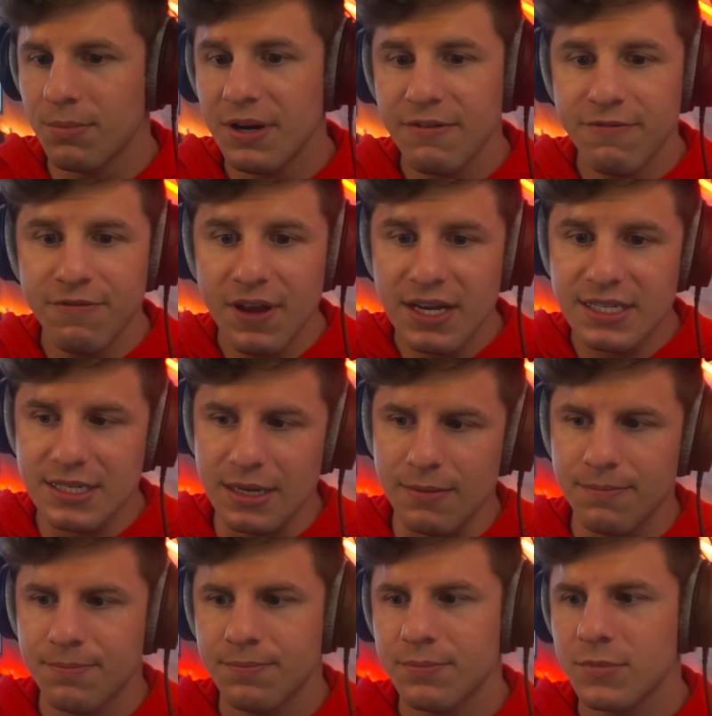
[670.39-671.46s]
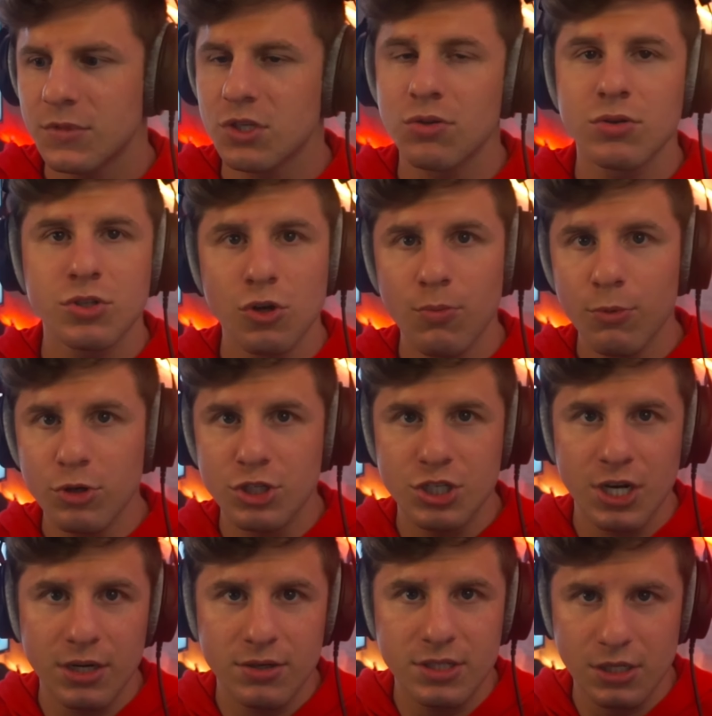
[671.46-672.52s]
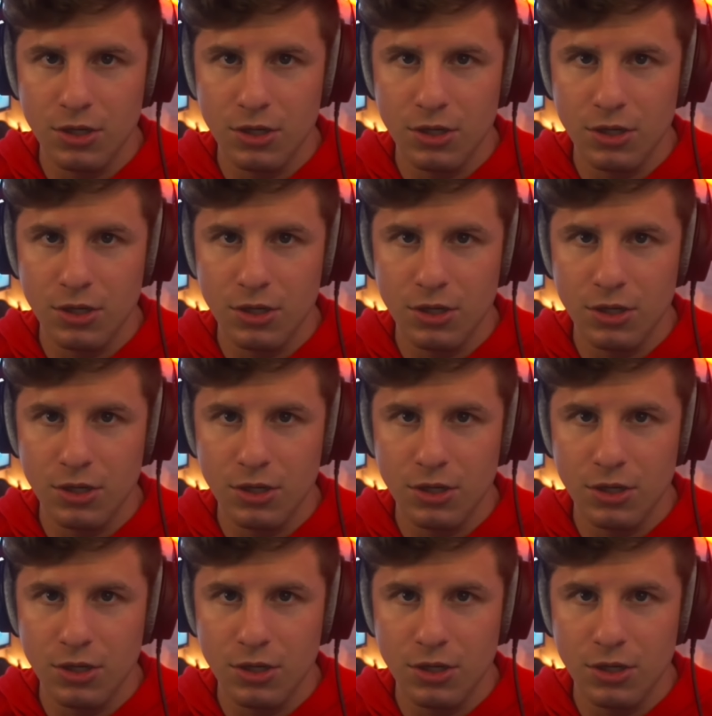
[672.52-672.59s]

but he fixed it. So there's no more jitters in